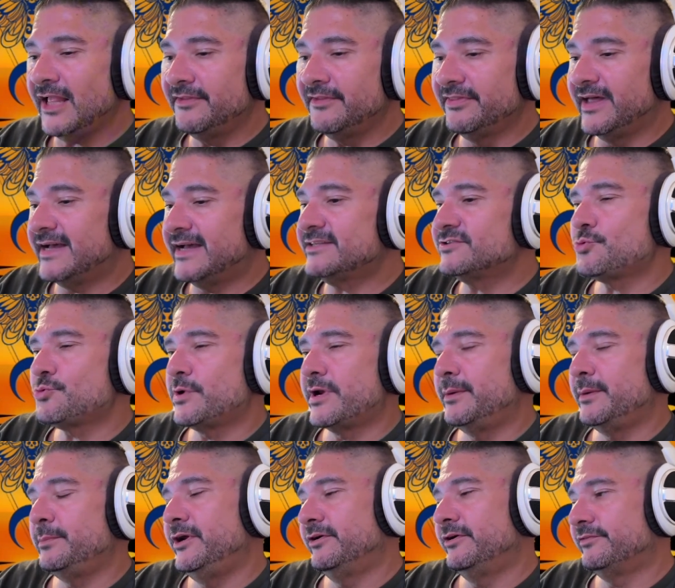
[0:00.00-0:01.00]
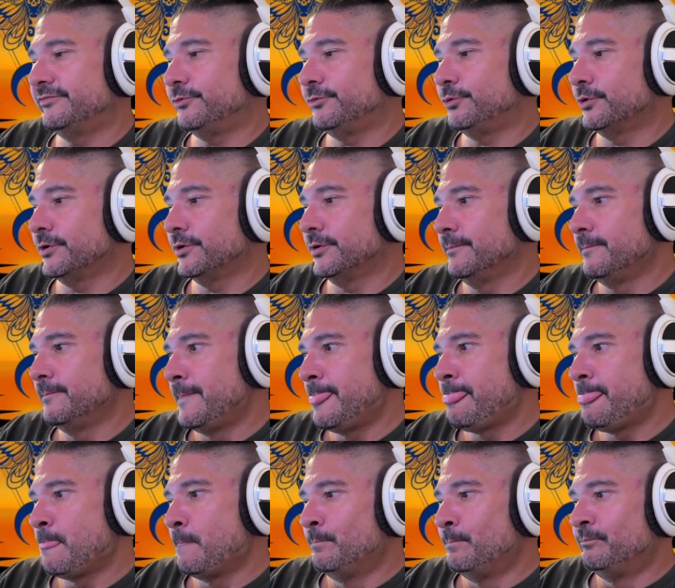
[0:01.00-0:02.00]
that's what I'm here for.
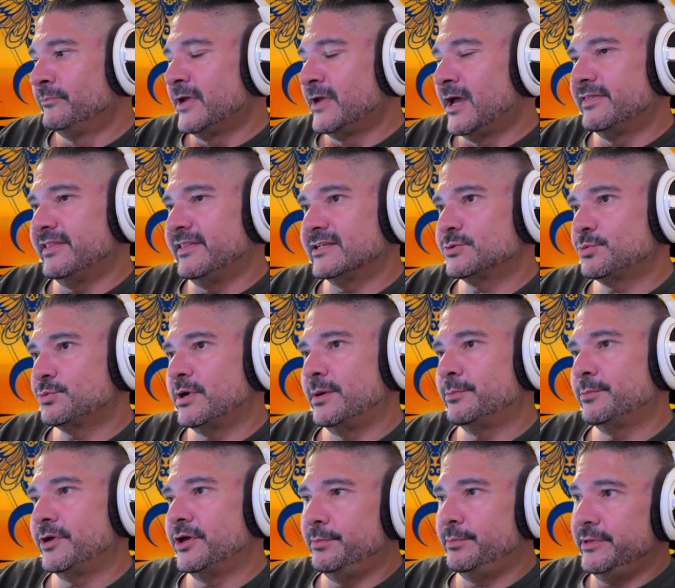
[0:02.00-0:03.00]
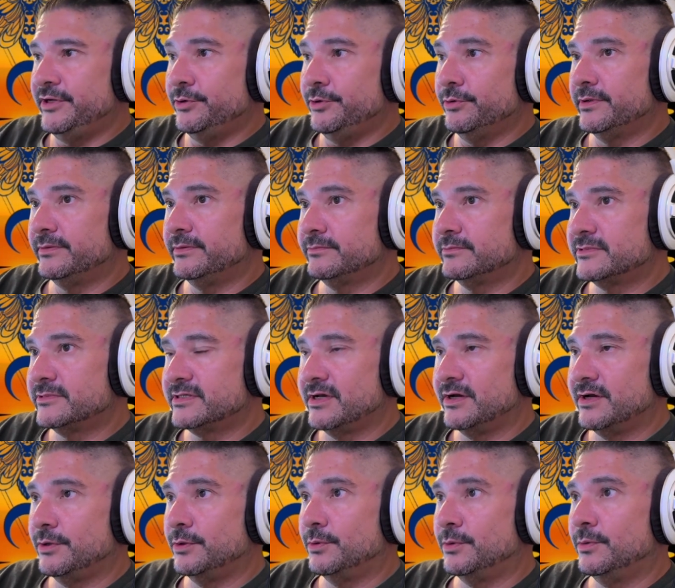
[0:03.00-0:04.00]
That's what I'm going to be doing.
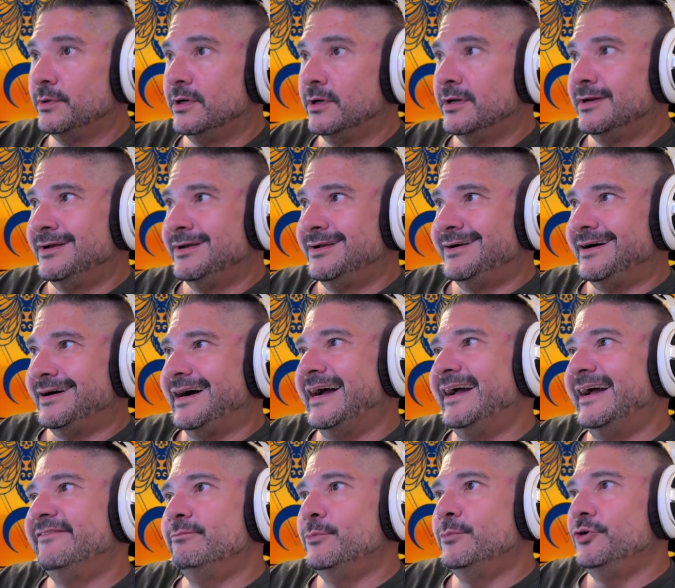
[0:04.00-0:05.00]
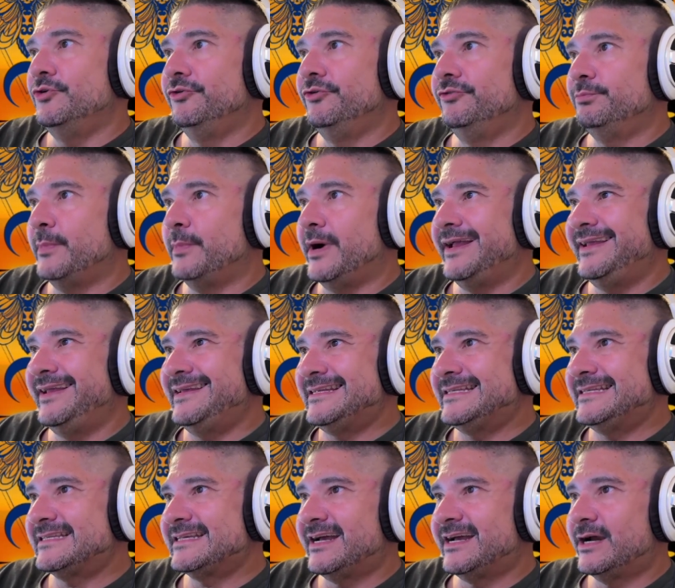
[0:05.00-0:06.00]
So I have moved my
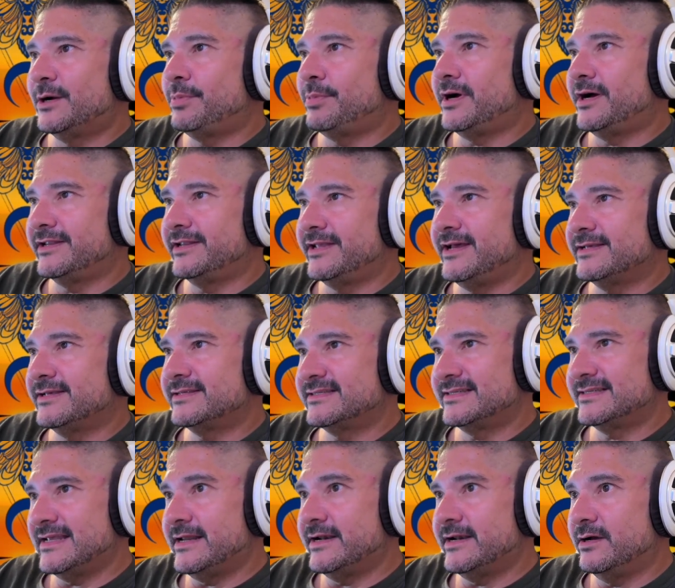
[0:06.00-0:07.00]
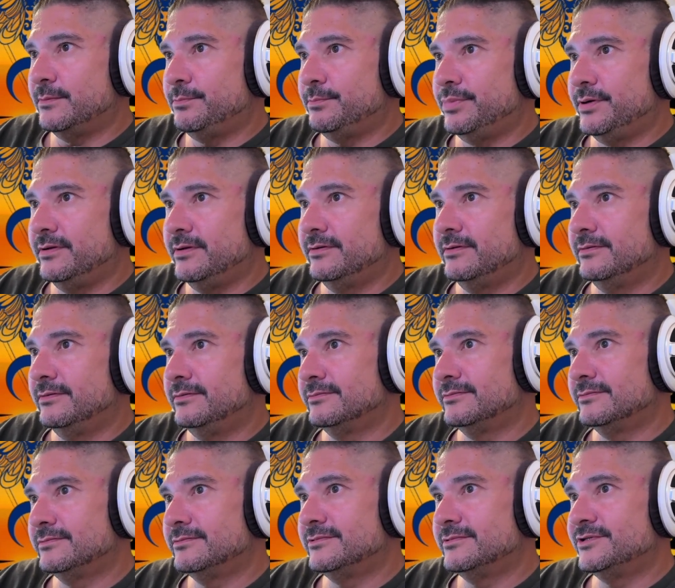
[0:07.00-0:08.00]
entire podcast setup
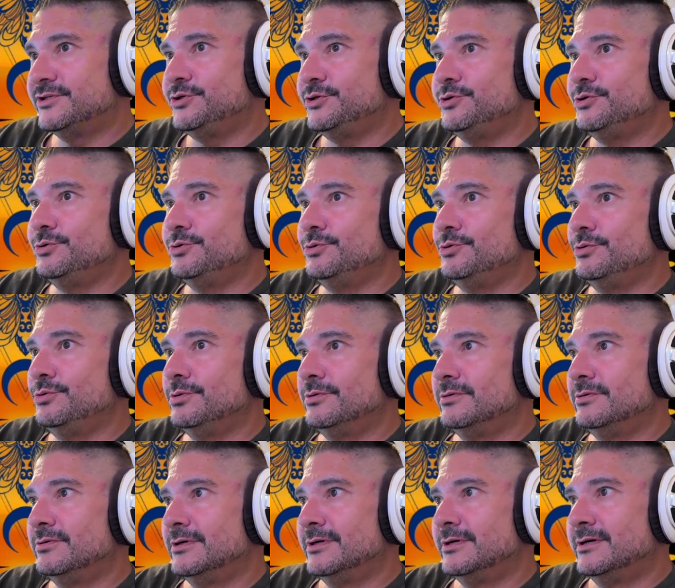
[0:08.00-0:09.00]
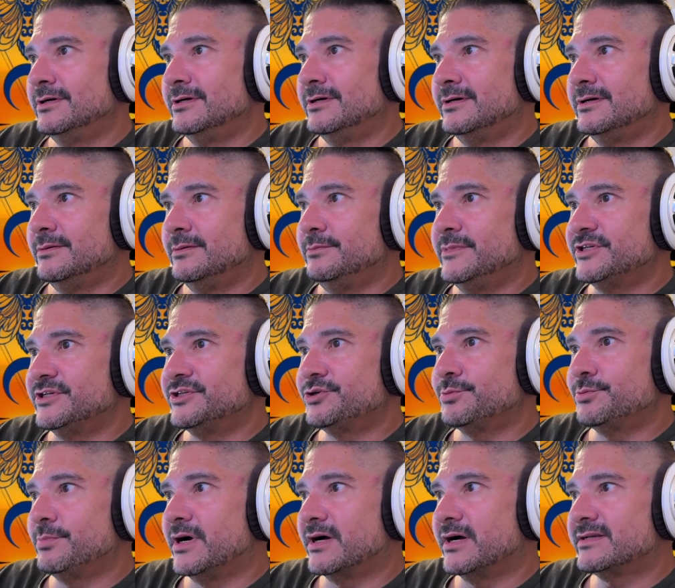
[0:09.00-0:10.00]
to
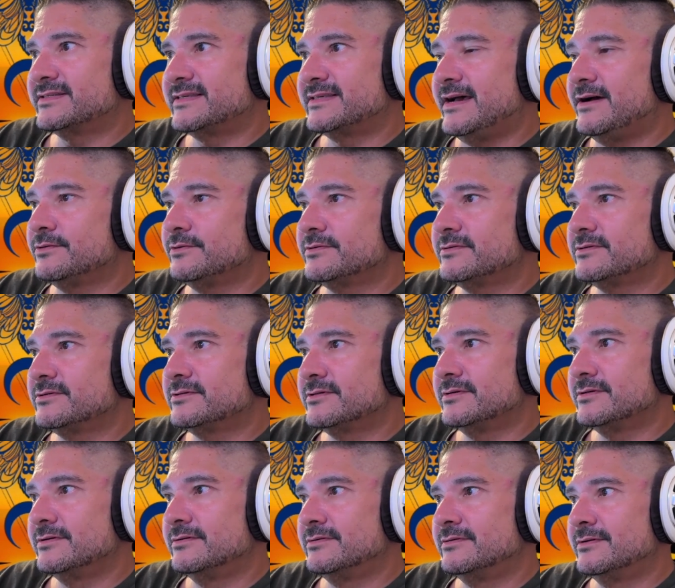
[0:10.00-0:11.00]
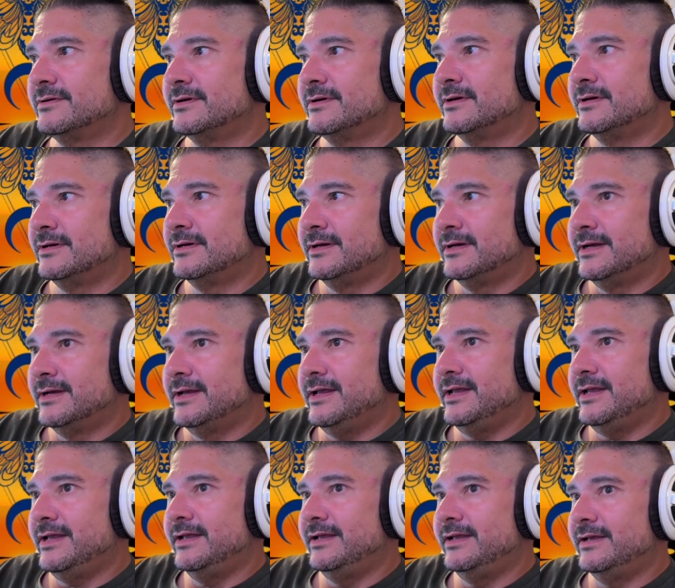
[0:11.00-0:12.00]
Mr. Buck's house,
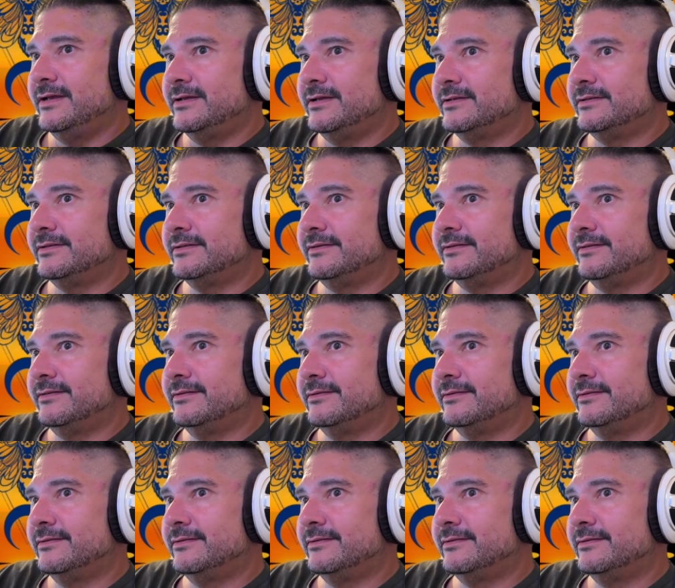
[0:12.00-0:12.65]
and